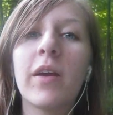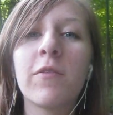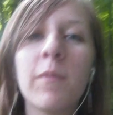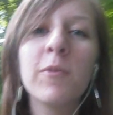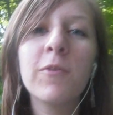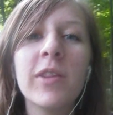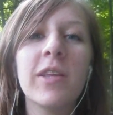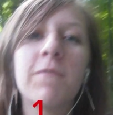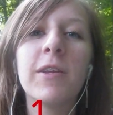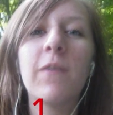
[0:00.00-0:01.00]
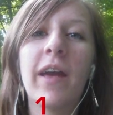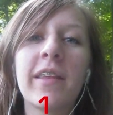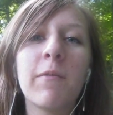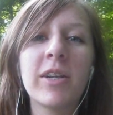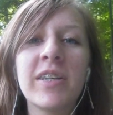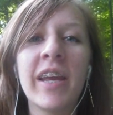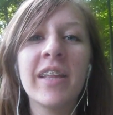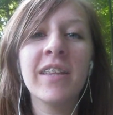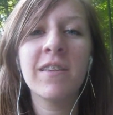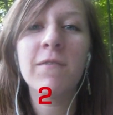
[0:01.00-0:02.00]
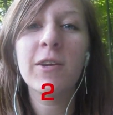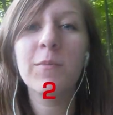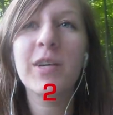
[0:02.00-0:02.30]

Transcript: Okay, so I'm recording this video as I watch Caitlyn's video